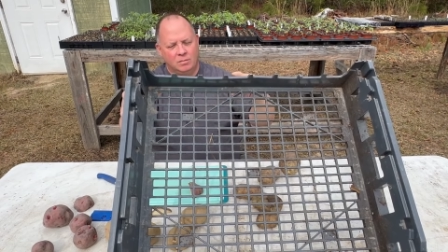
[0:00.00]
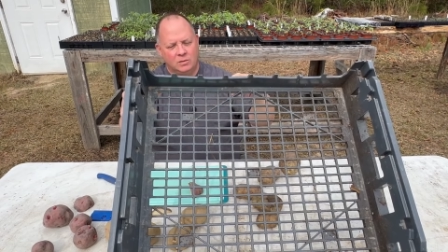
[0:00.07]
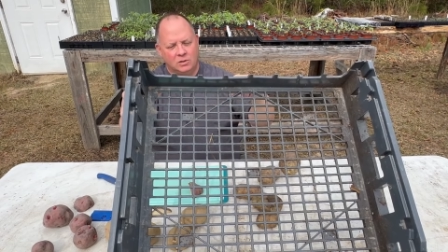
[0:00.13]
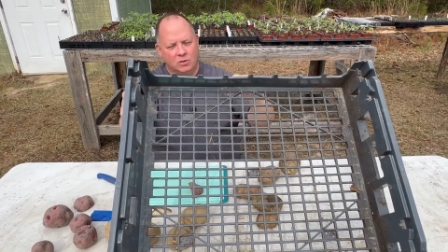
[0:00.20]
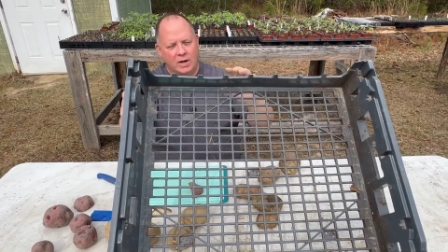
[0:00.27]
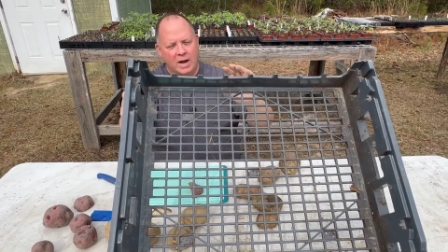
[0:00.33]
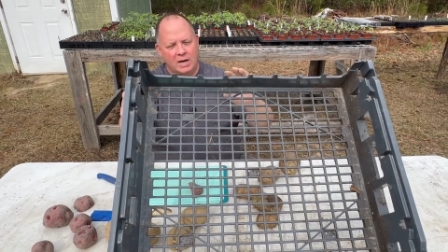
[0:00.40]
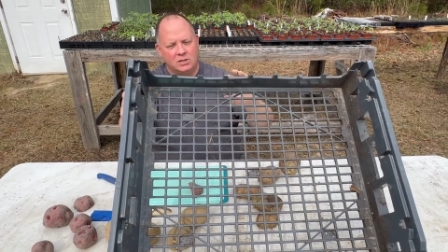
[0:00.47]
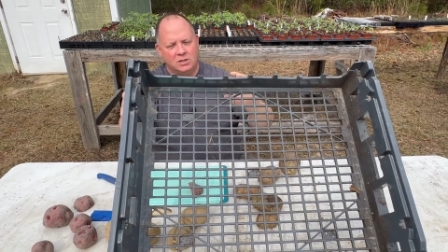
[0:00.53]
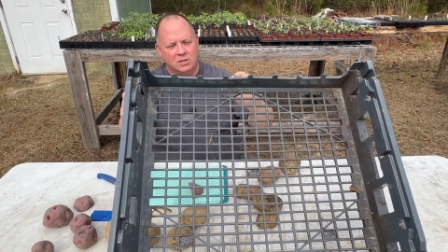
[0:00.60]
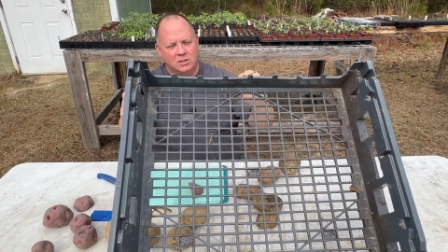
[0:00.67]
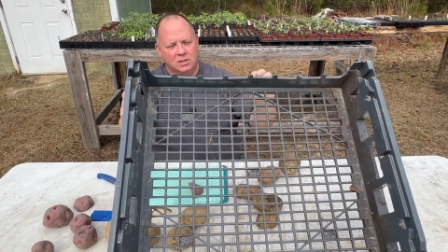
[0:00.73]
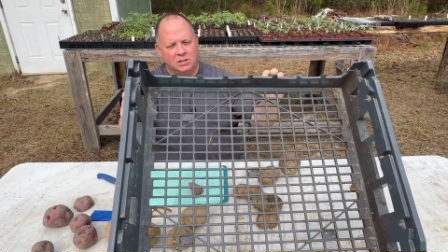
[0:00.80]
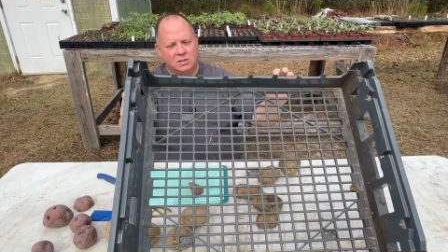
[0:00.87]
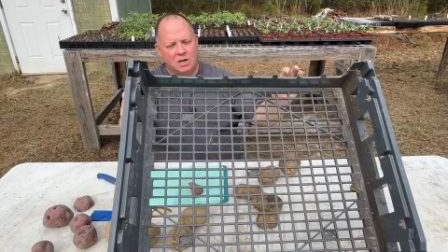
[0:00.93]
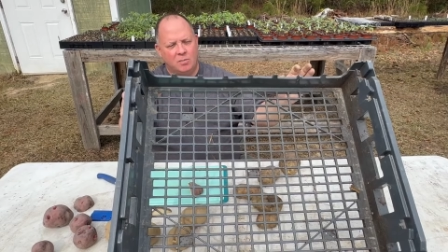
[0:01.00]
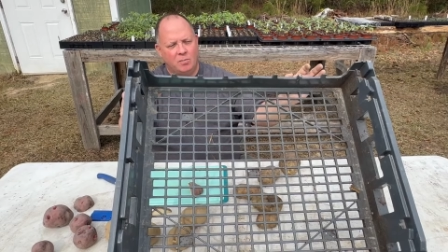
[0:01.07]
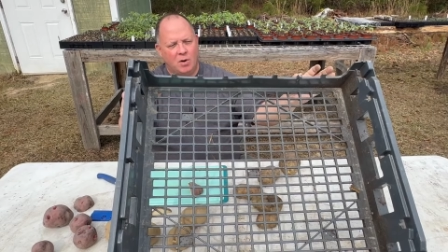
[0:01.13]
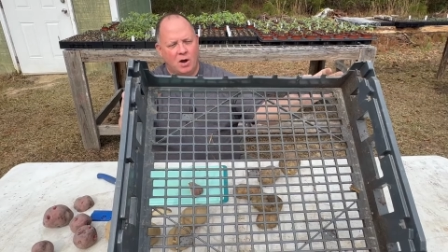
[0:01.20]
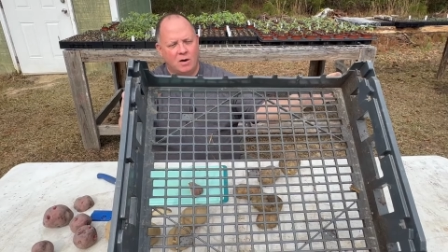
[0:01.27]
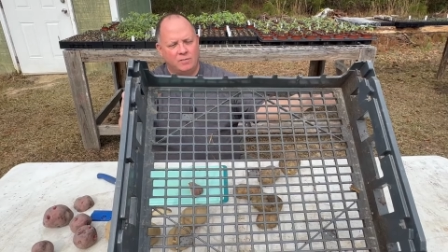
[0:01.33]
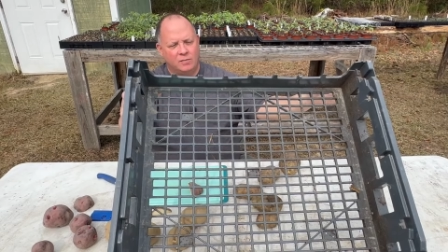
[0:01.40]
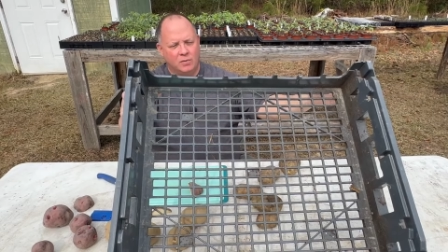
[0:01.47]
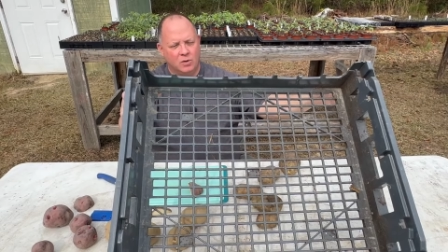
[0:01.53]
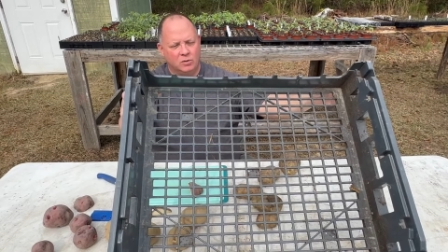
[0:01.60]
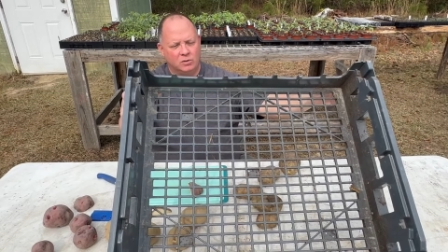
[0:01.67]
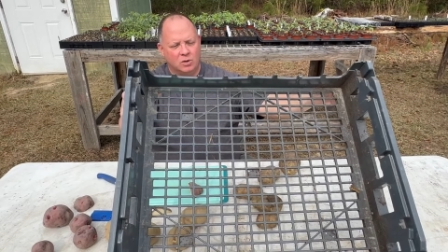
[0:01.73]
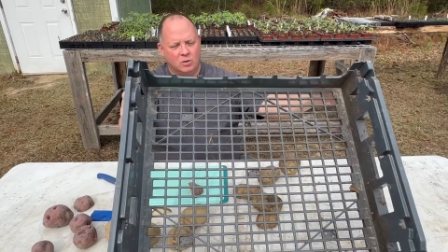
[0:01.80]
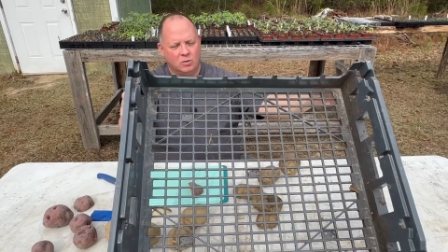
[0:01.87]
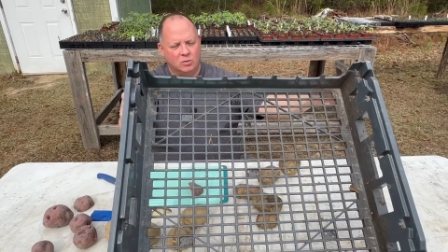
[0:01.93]
So it actually sits up off of
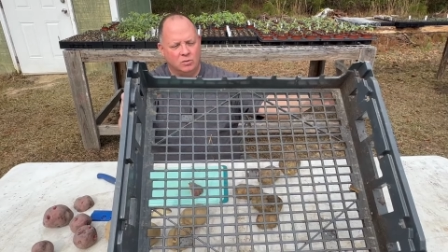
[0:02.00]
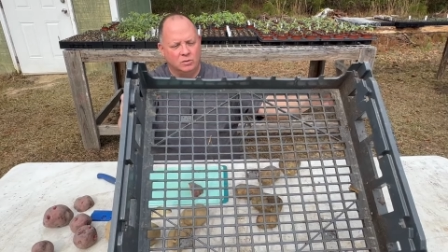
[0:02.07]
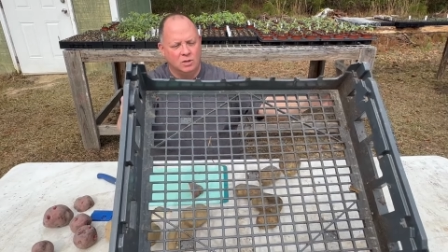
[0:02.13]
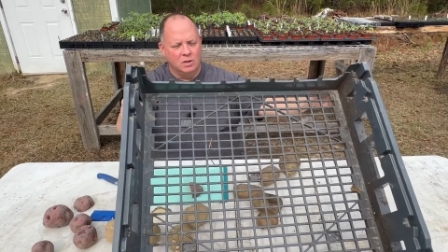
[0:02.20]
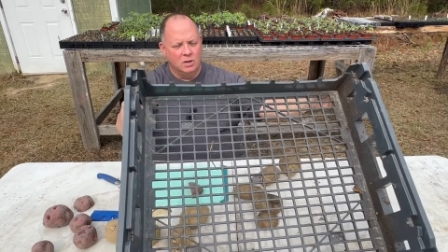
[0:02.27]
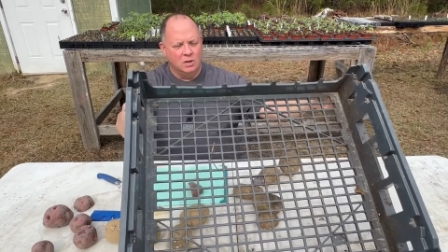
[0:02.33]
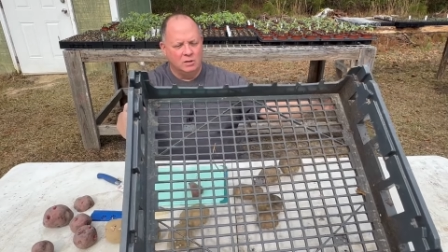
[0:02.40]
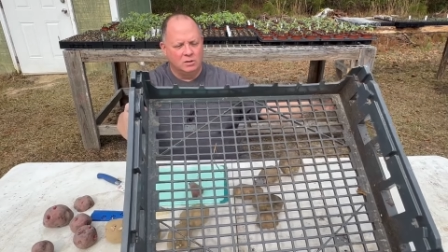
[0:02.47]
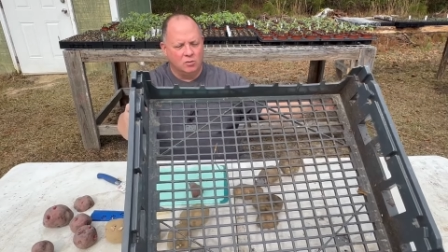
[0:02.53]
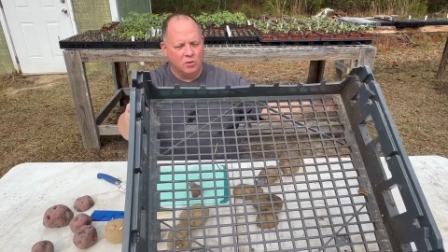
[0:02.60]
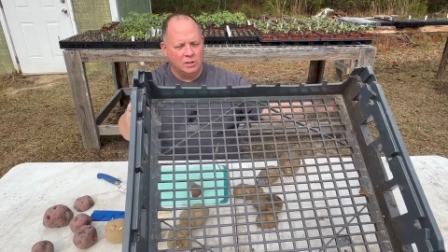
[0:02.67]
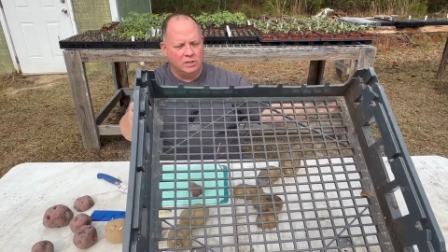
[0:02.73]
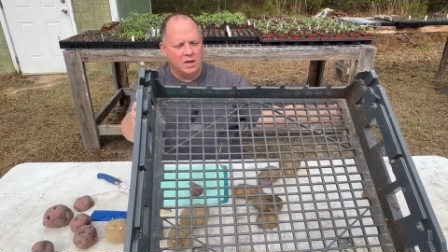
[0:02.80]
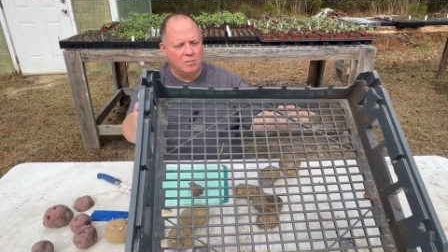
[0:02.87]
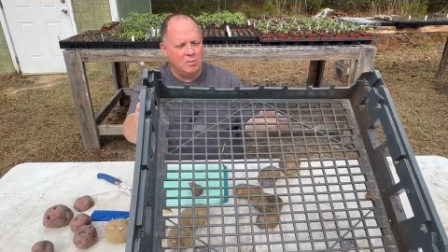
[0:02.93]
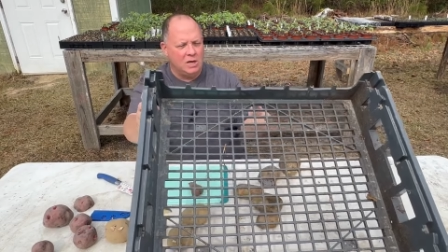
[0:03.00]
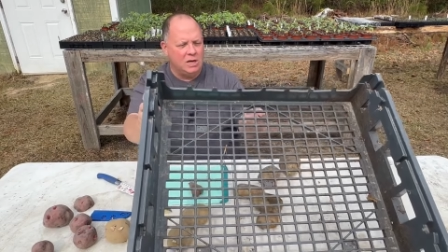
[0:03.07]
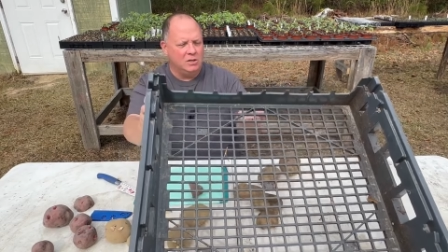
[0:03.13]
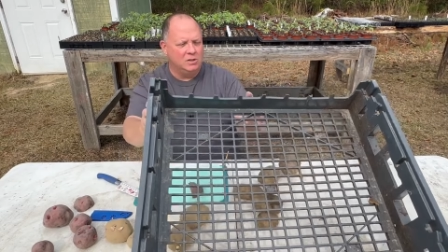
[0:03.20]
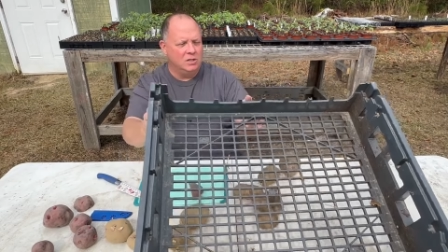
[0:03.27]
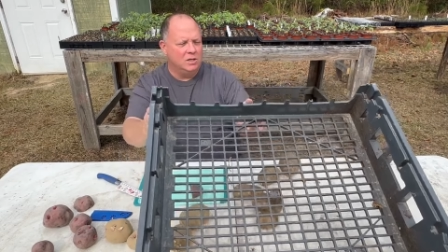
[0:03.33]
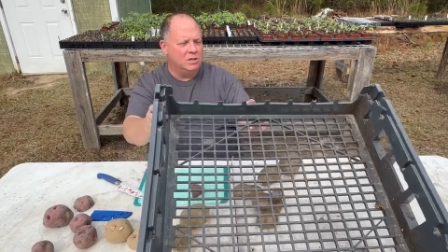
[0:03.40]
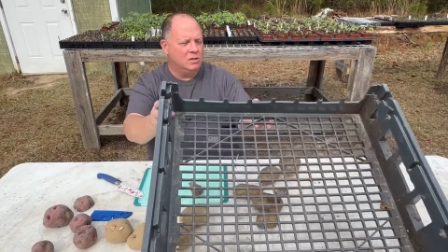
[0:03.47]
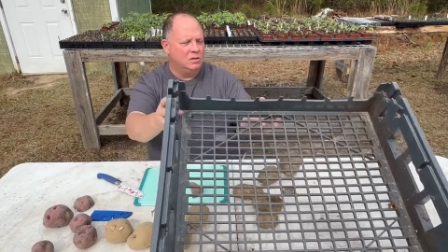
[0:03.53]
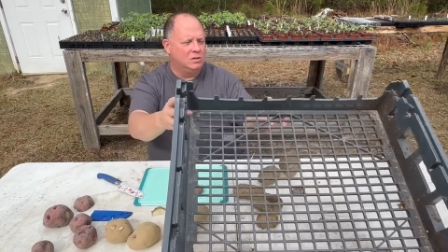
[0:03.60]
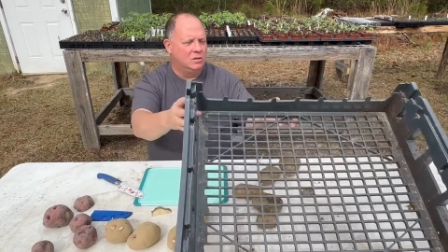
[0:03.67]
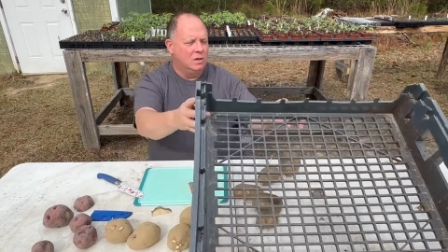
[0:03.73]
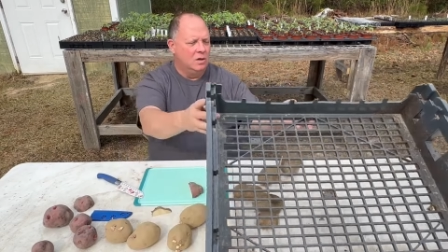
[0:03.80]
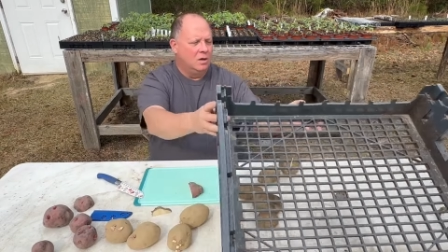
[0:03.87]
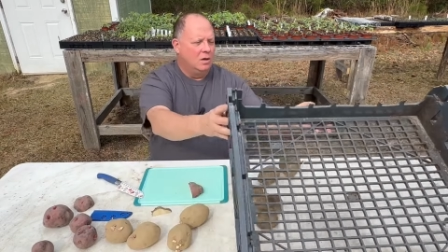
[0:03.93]
those holes. So what that means is,